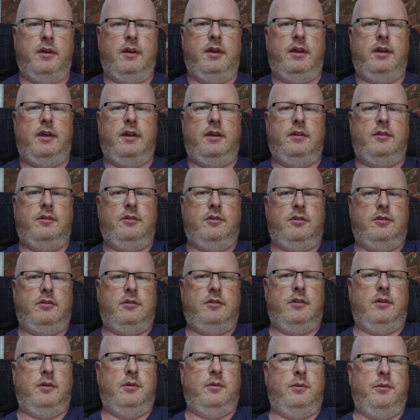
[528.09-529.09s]
And just
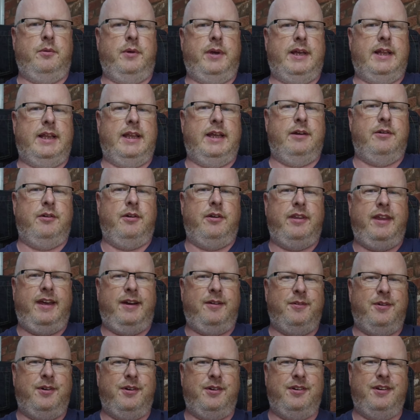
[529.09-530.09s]
so we're clear on
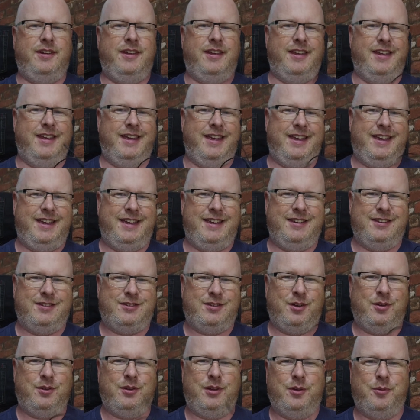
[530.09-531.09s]
that one, it is
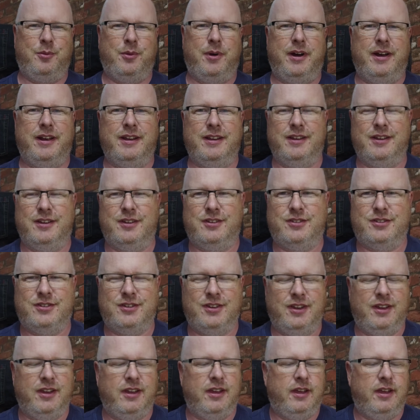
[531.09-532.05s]
totally wireless,